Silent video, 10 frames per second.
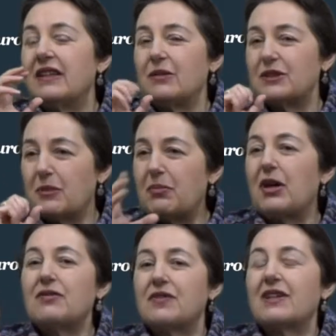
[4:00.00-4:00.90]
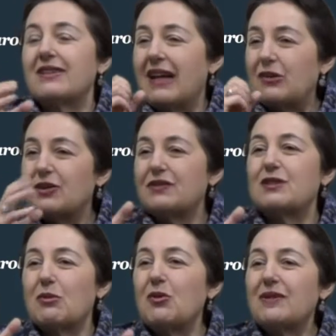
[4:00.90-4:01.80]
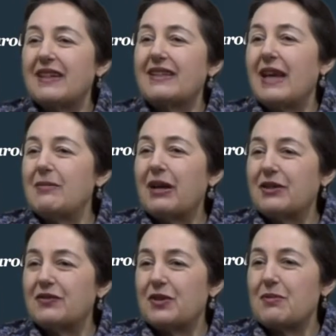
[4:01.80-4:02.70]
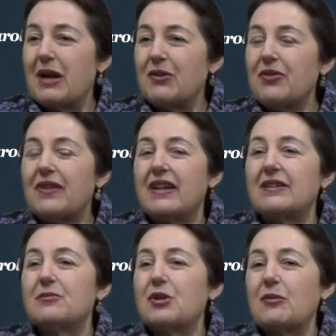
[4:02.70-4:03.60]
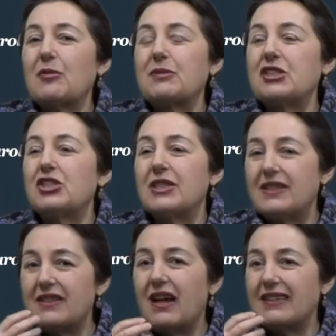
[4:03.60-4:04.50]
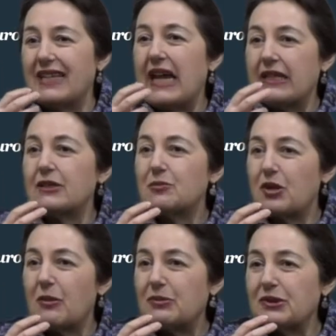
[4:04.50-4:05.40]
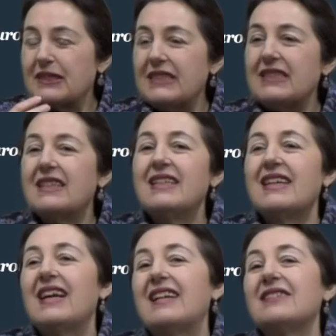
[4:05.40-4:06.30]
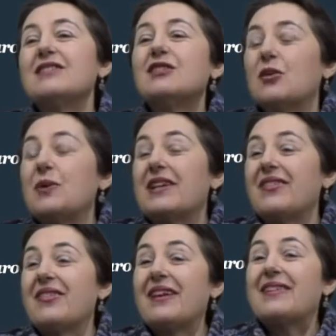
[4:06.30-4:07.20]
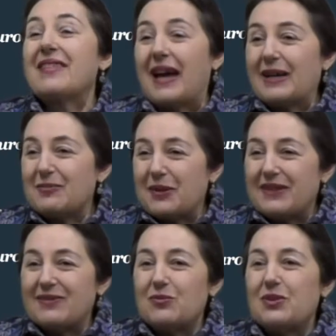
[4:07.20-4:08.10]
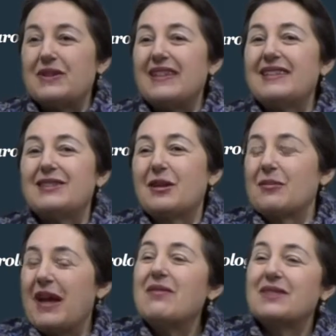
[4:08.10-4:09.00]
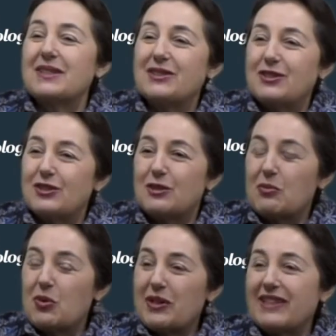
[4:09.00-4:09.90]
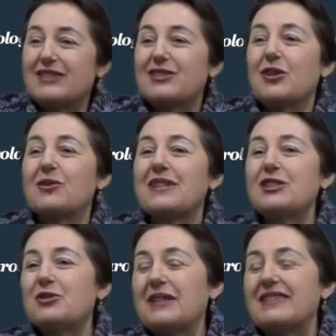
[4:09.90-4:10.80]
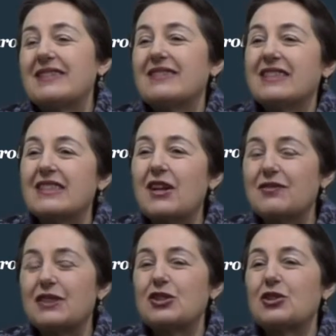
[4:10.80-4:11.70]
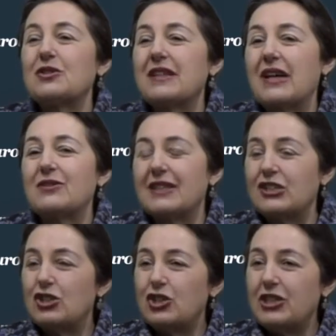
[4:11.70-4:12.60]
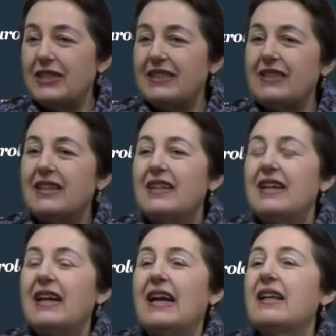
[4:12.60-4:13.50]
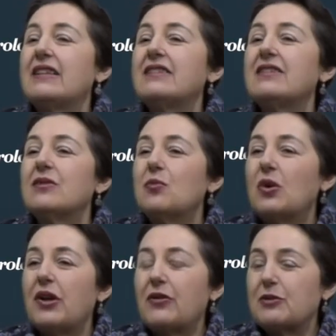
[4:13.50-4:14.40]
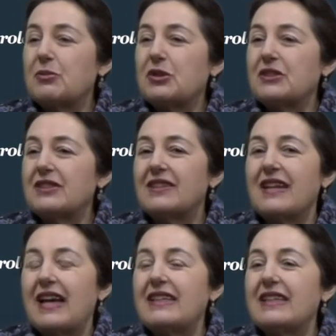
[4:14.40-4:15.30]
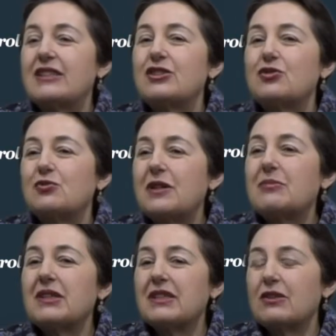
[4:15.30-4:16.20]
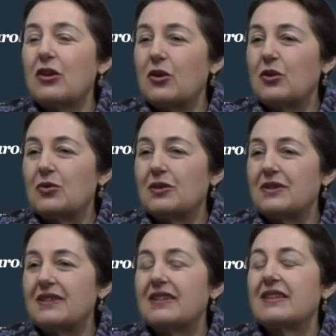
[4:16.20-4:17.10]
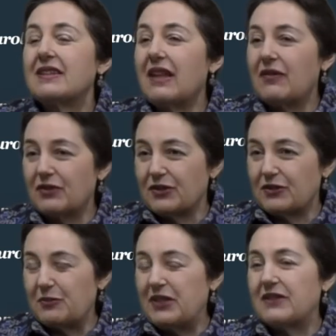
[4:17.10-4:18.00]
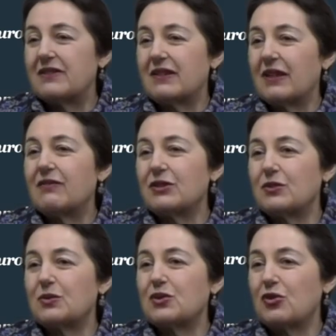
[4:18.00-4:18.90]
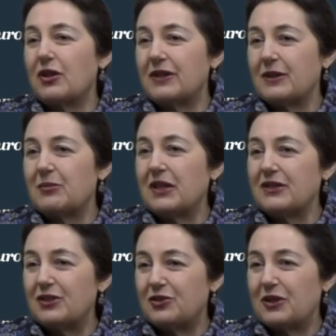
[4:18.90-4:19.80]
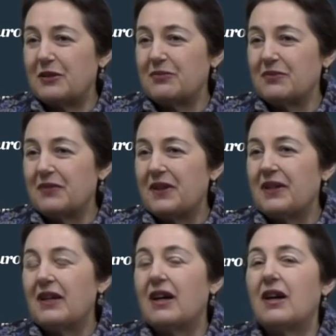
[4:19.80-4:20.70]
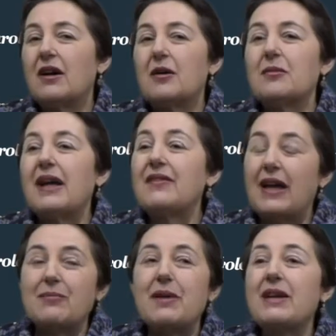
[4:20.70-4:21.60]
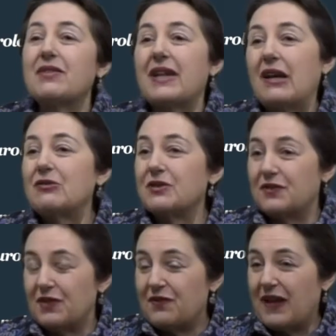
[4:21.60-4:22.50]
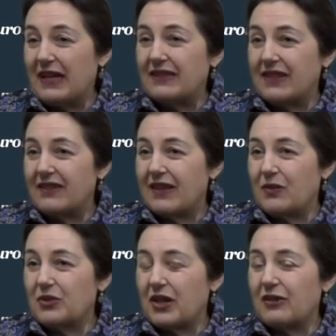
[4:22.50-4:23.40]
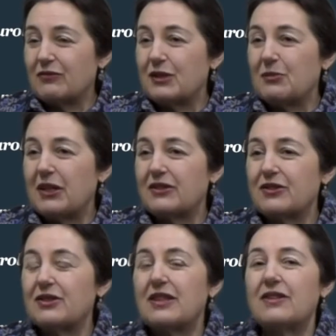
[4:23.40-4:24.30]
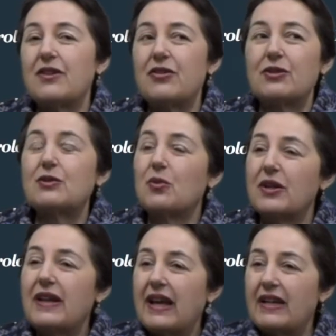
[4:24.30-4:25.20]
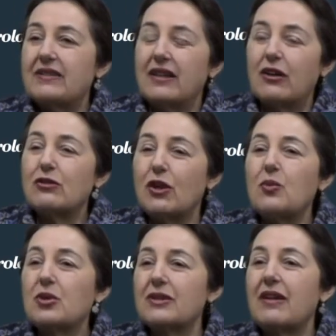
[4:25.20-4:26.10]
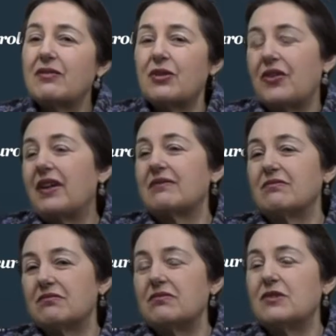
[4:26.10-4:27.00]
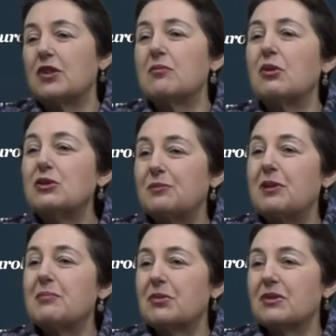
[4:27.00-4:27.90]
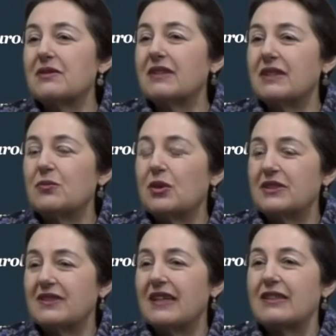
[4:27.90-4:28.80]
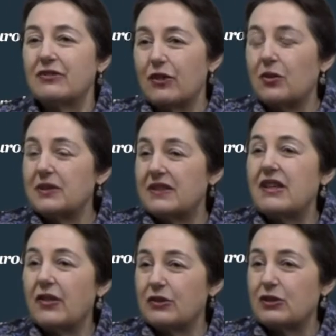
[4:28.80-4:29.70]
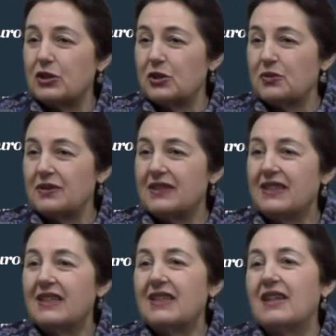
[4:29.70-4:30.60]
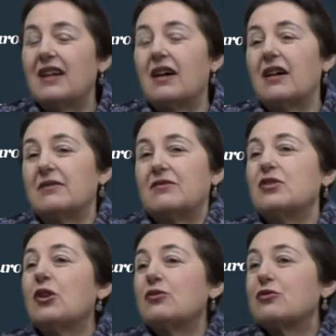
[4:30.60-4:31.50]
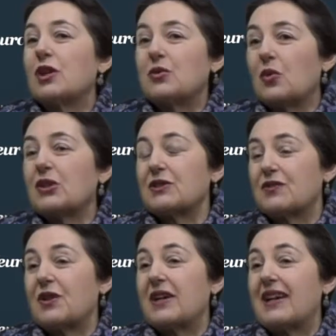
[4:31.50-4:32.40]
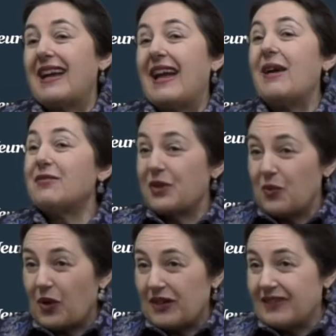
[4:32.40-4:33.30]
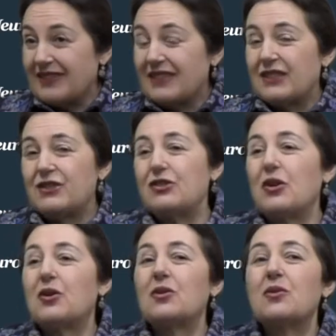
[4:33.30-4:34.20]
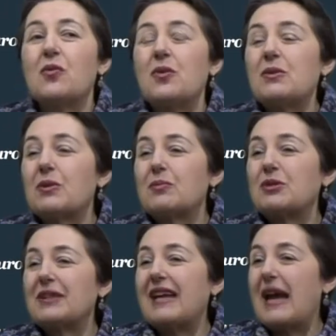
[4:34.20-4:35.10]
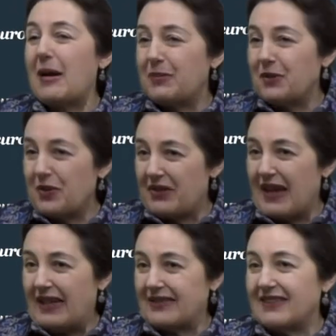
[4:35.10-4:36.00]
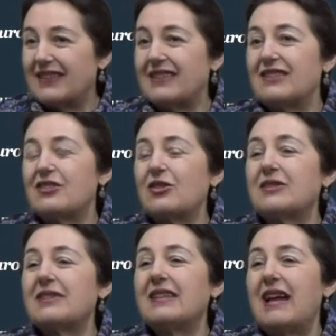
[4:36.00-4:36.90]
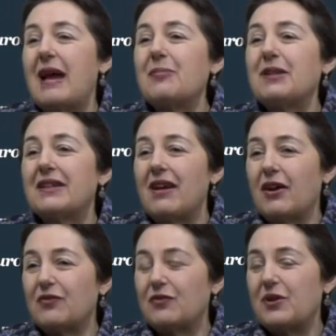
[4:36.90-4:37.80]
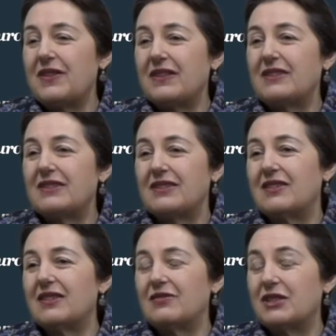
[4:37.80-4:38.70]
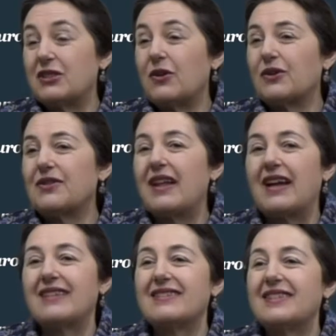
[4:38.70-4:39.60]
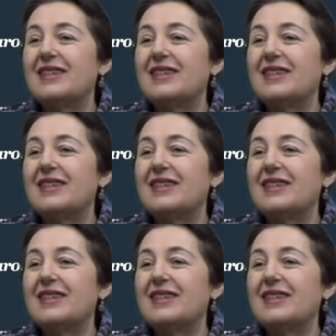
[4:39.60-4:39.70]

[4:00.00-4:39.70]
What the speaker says: there was a cloud of smoke that came out of her mouth, and probably she did not inhale it properly. And, you know, we can think that, but we need some evidence to support it. So interestingly enough, it turned out that she and one other person had extremely low levels, because the levels were drawn in the bloodstream. And that may have accounted for the fact that they were non-responders. And the third one had a lower level than, you know, most people. It wasn't as low as the other 2. No drug works for everyone, so we were pretty happy with that, and certainly happy enough with this result that